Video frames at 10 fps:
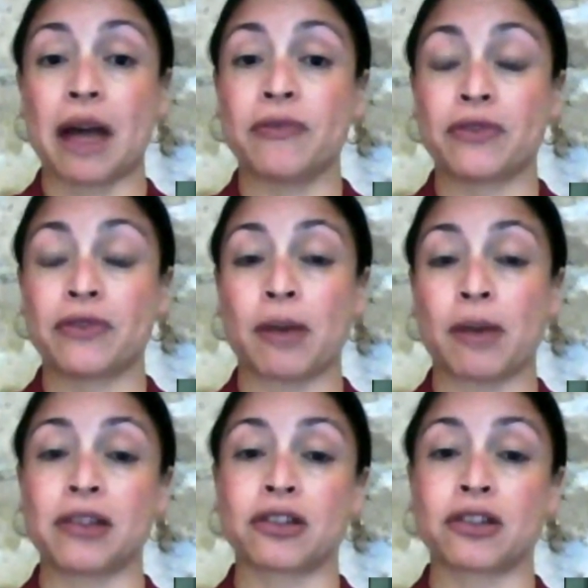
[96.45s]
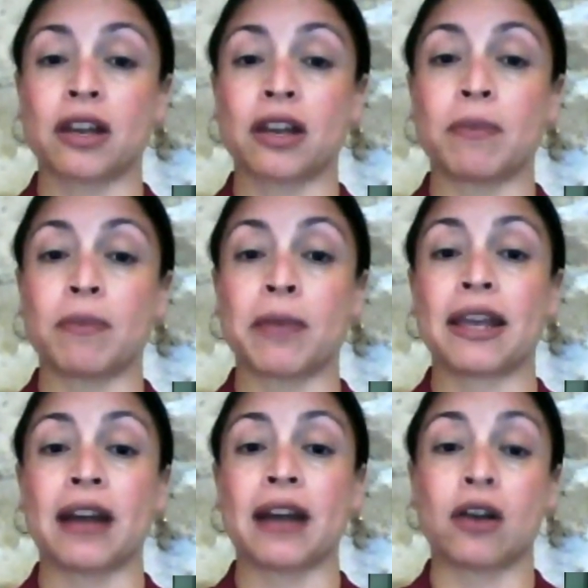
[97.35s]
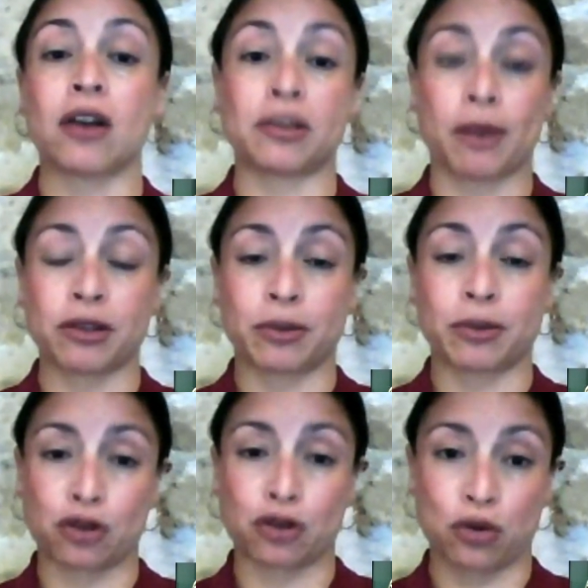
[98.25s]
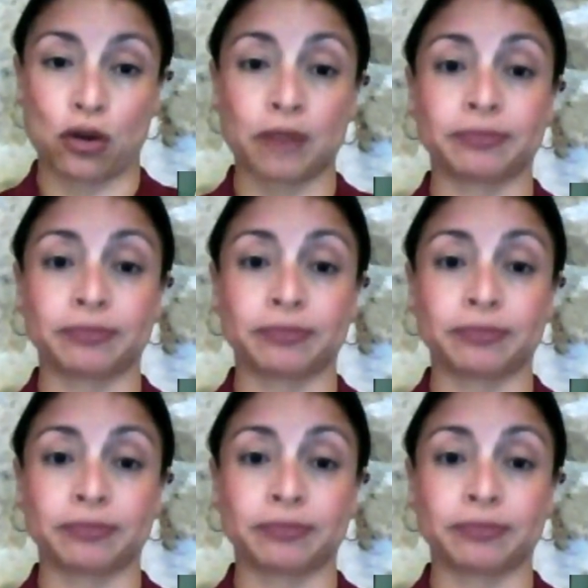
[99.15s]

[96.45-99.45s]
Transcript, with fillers: for sponsorship in our sponsor brochure.